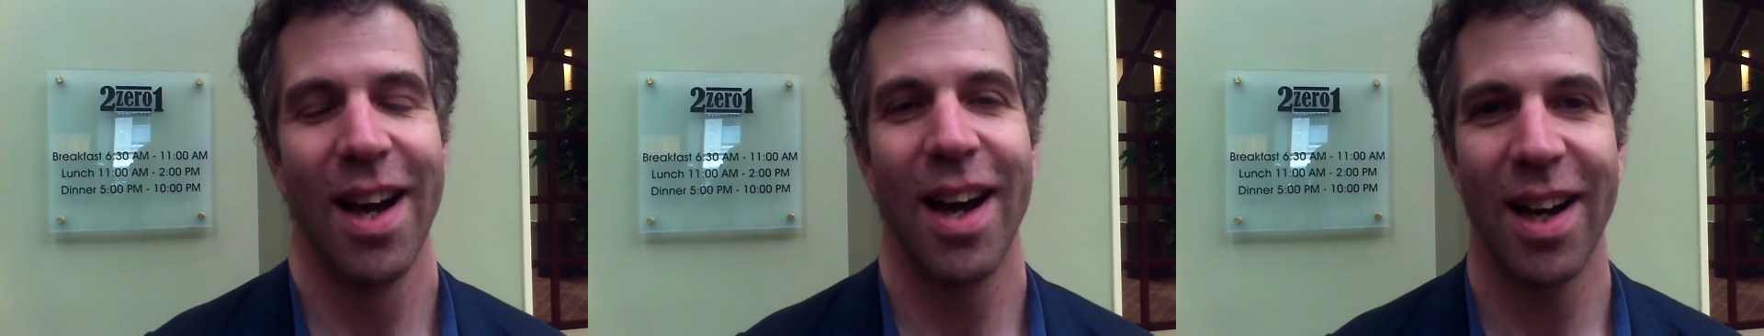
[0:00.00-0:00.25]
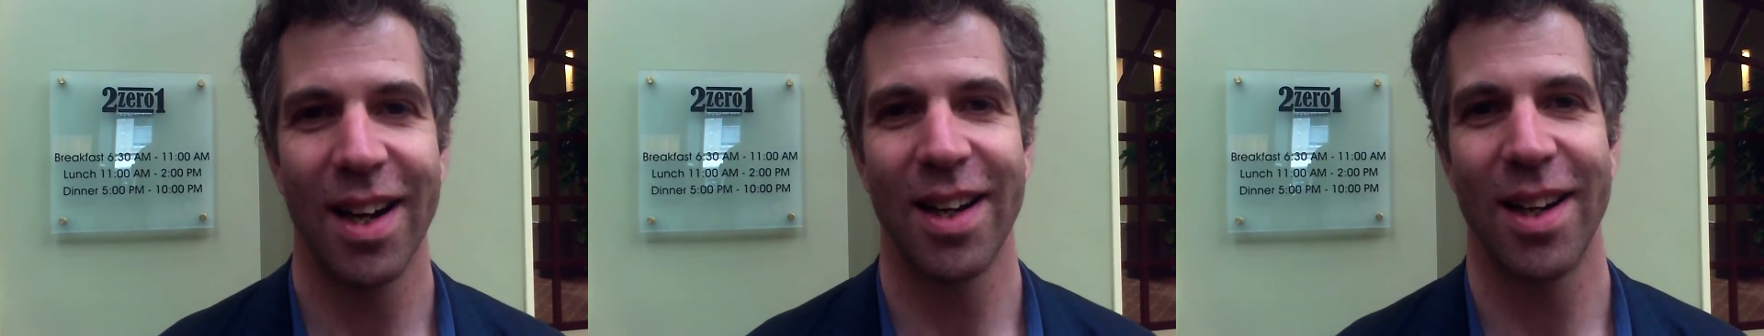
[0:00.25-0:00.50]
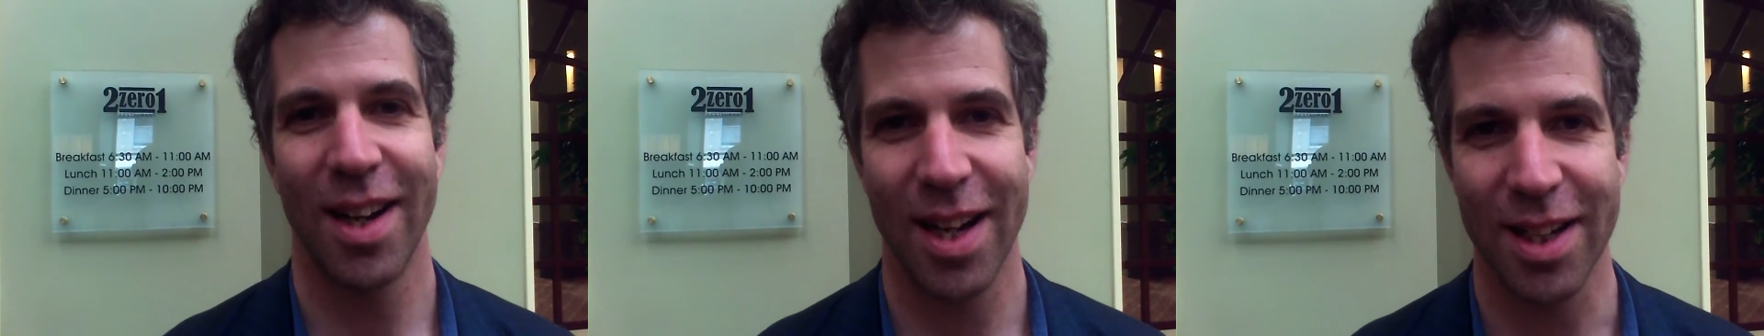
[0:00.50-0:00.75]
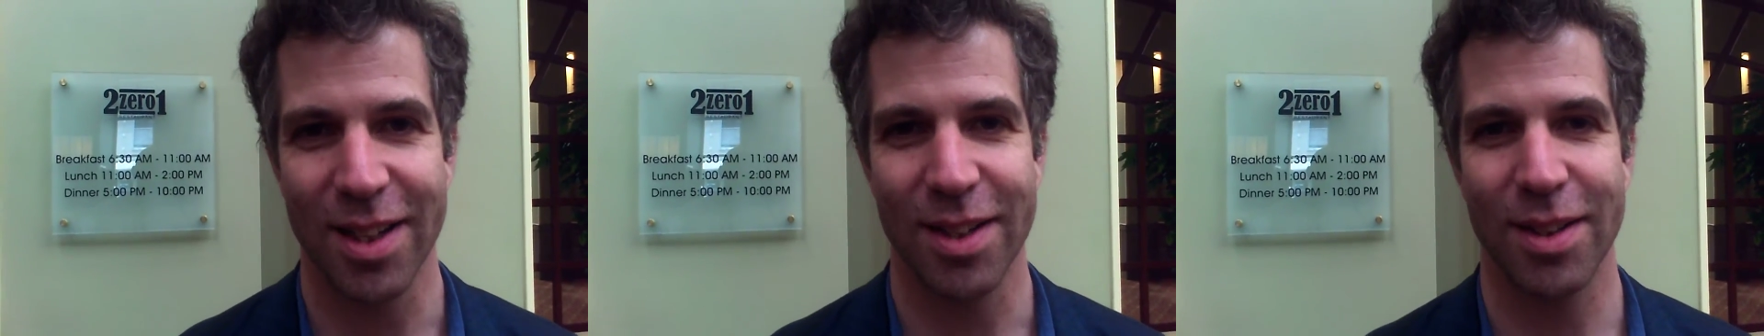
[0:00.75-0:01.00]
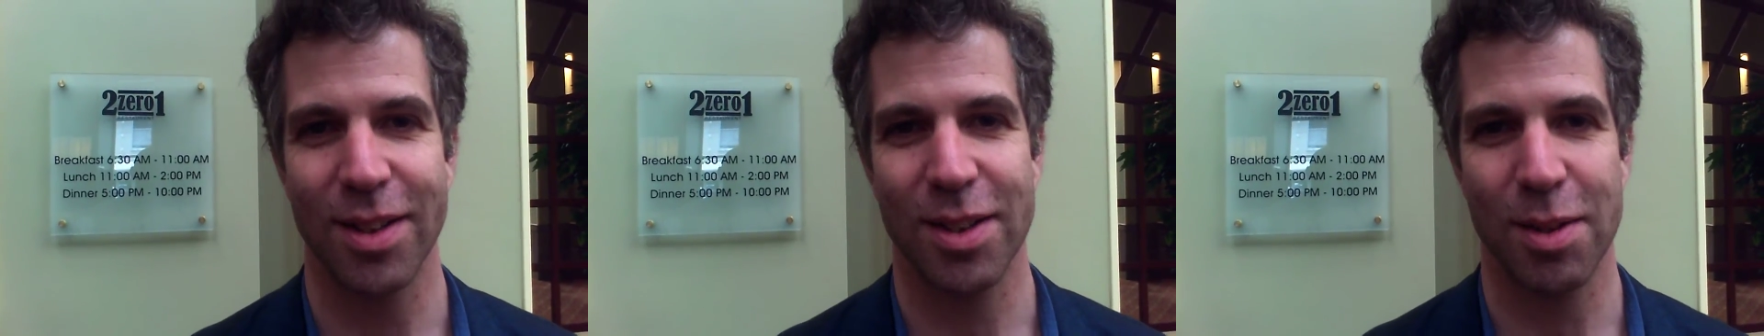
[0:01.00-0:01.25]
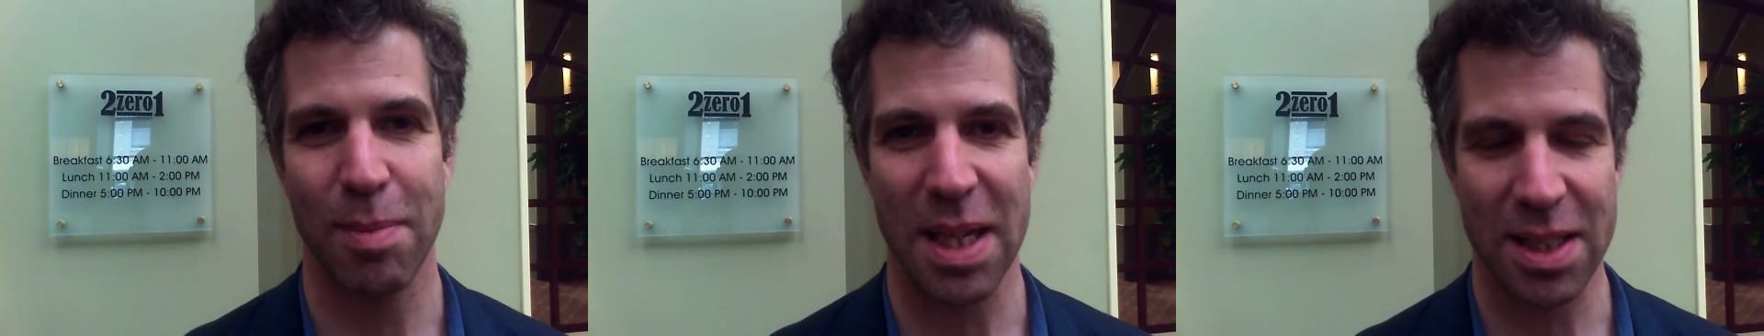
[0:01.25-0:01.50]
And
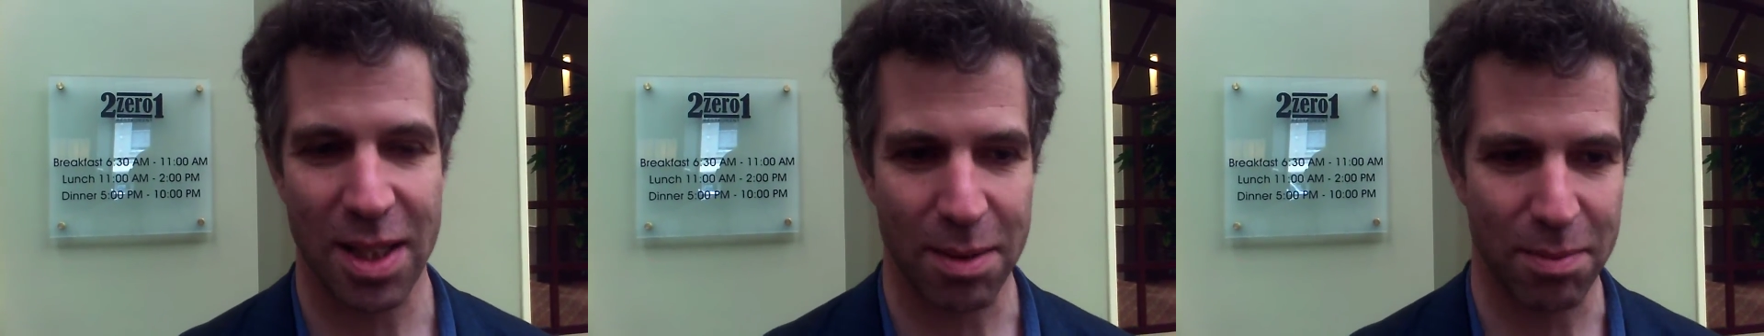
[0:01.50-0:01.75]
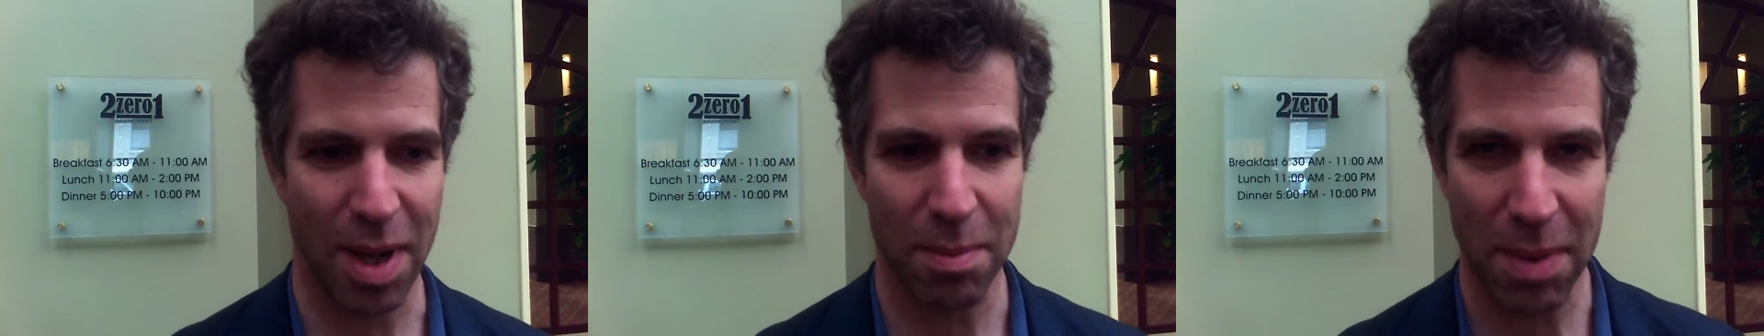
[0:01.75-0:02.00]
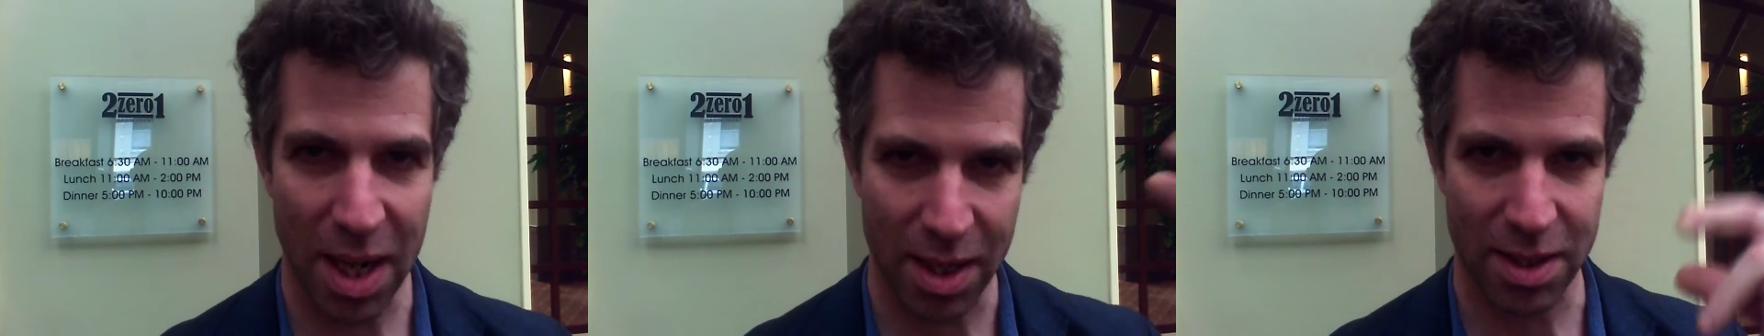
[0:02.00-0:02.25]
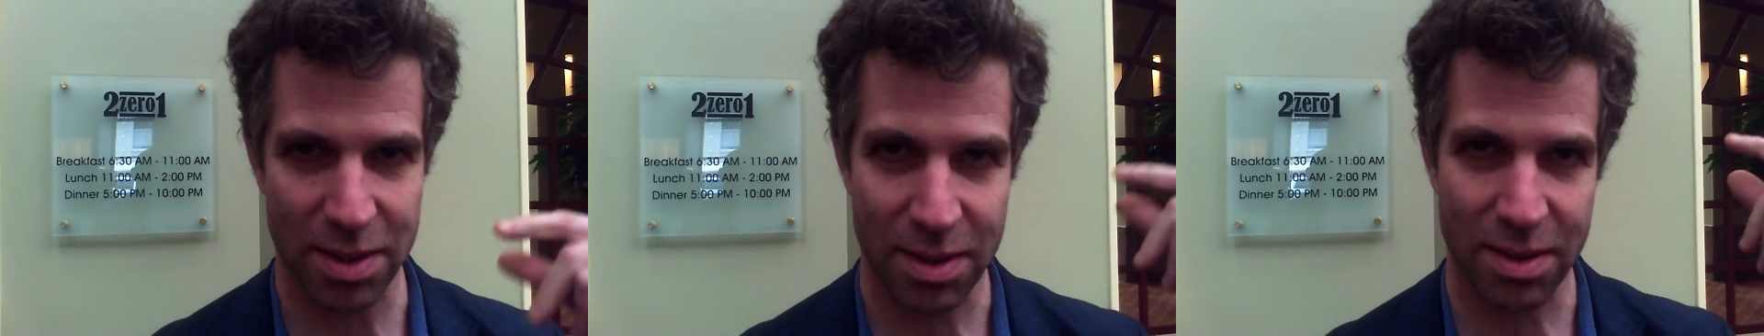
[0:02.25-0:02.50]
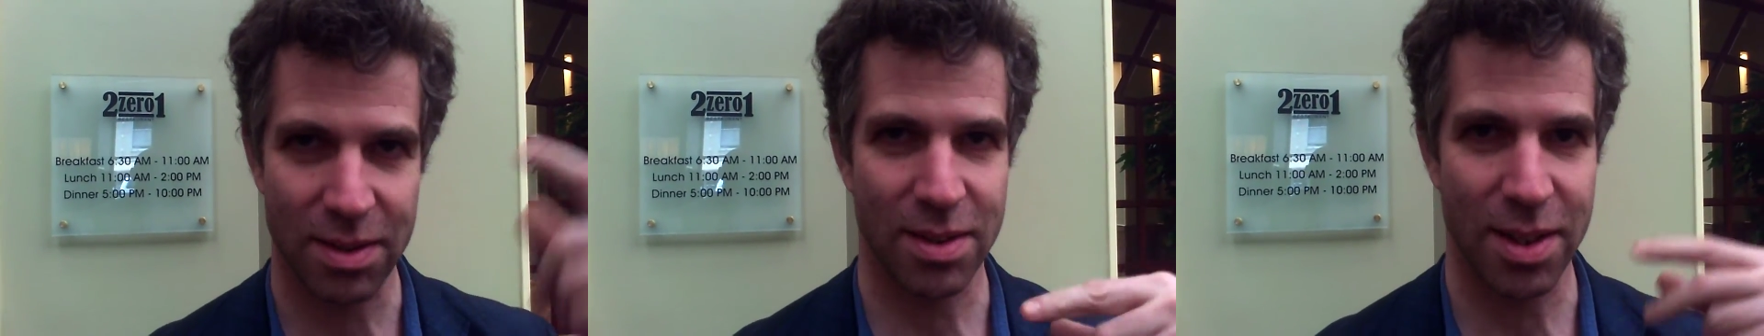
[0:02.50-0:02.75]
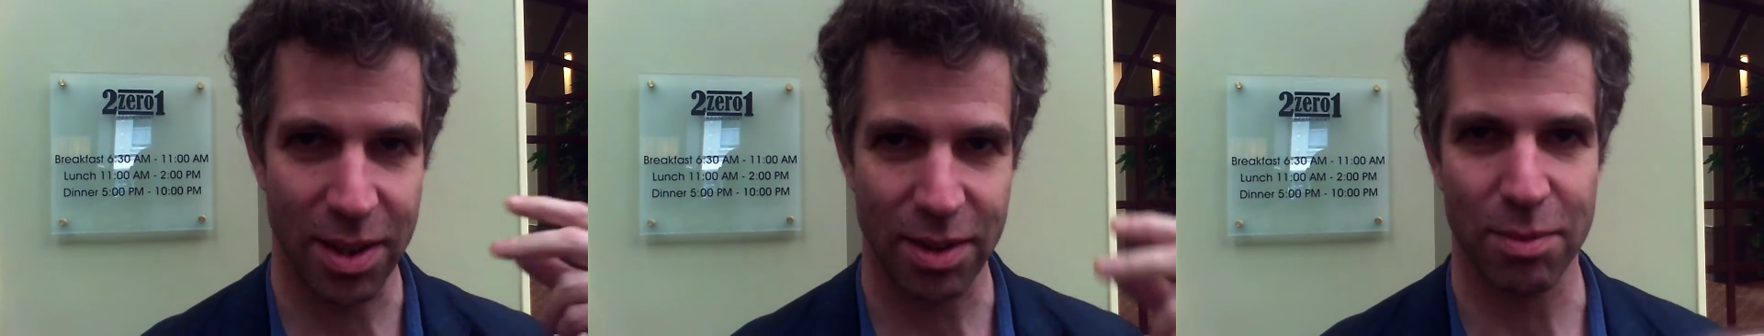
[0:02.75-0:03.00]
it's amazing my mind is
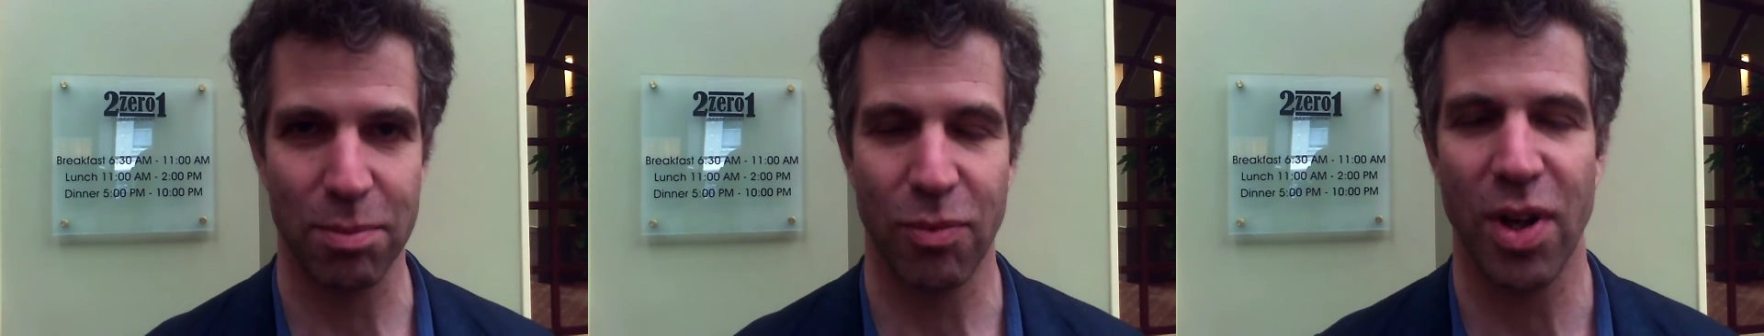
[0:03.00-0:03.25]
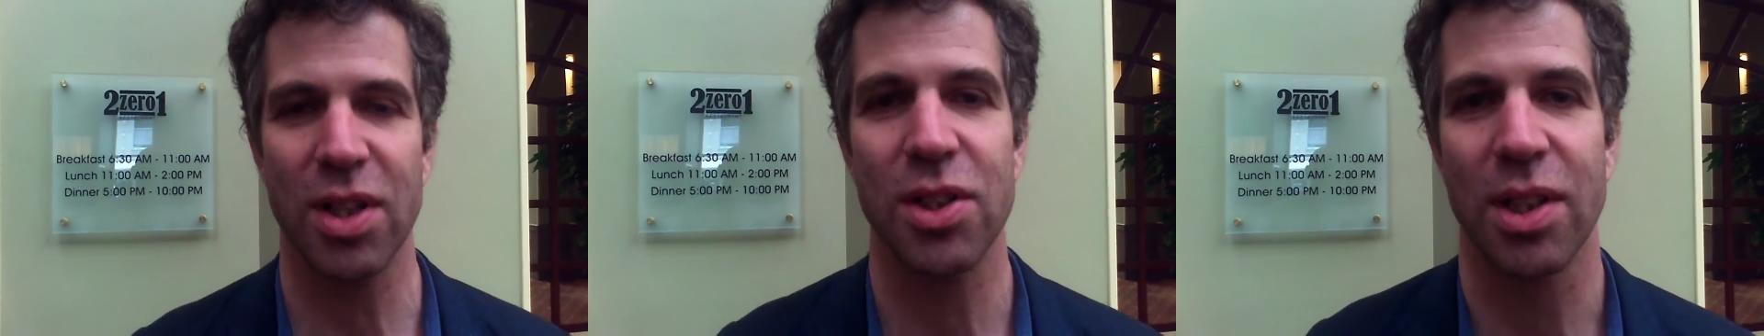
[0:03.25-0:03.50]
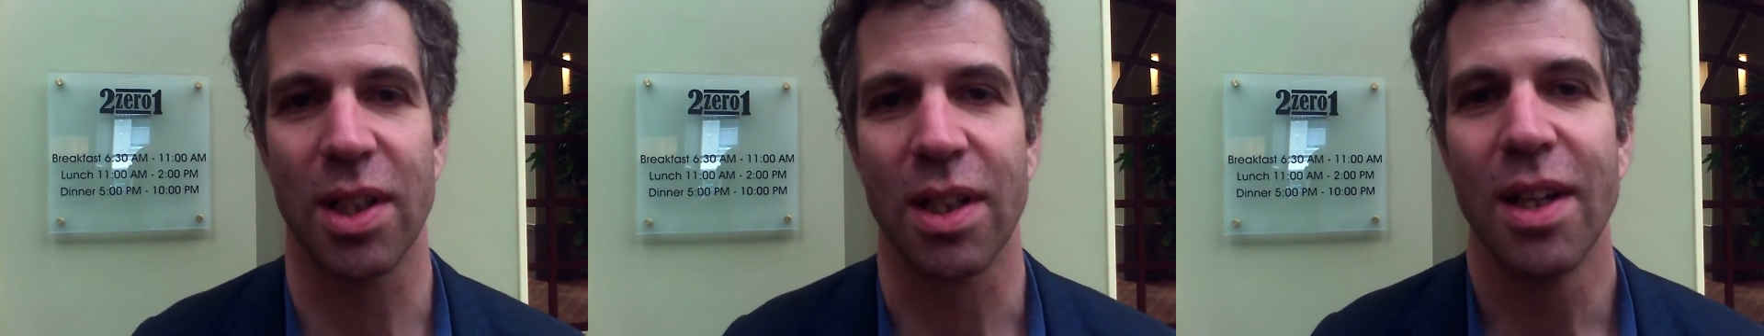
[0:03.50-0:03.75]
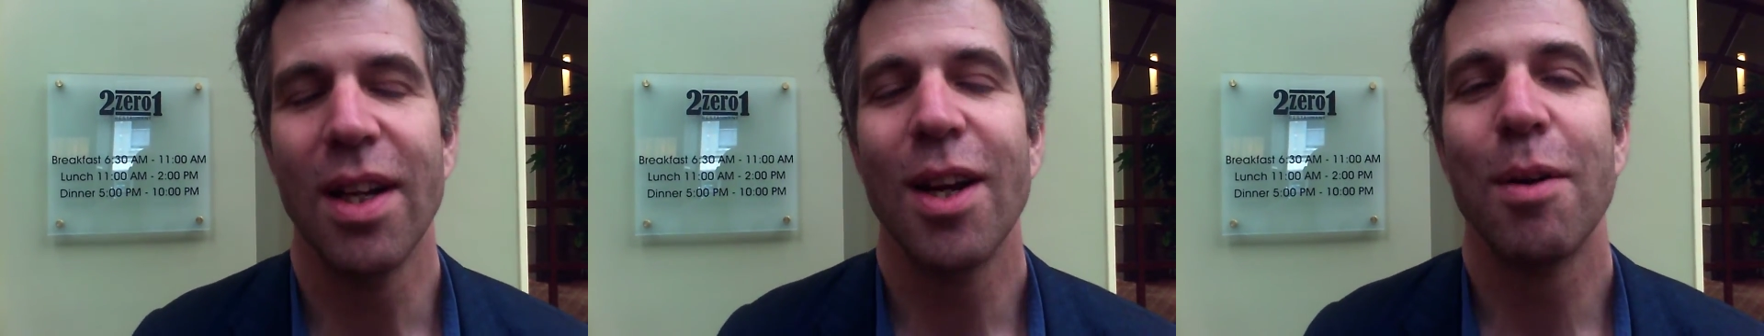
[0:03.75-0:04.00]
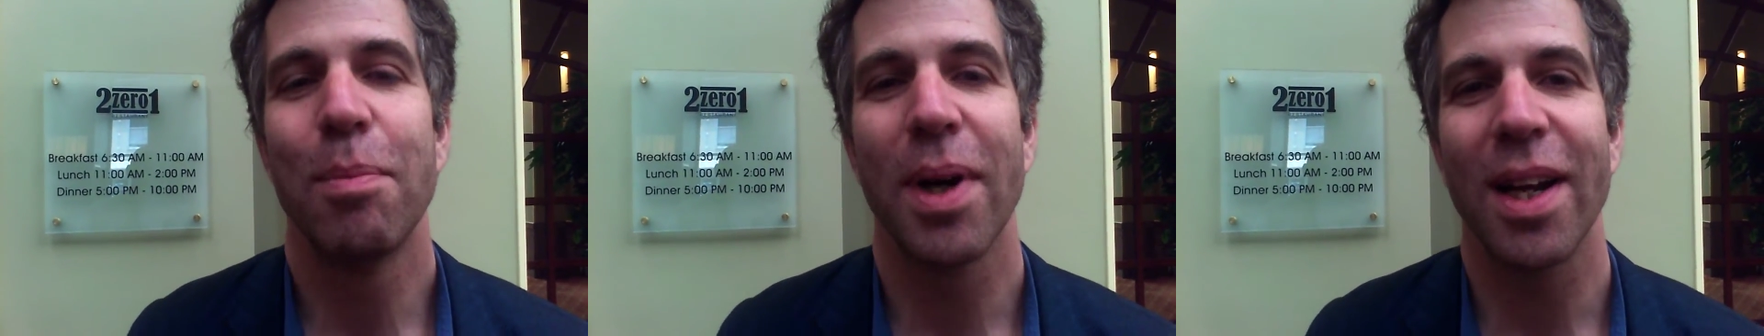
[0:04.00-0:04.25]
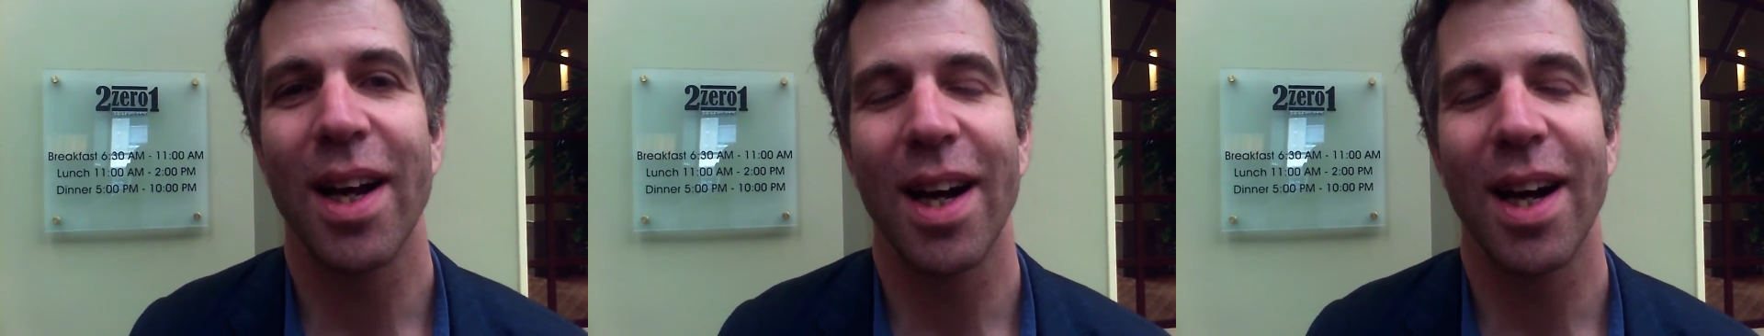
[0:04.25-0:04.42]
still functioning. But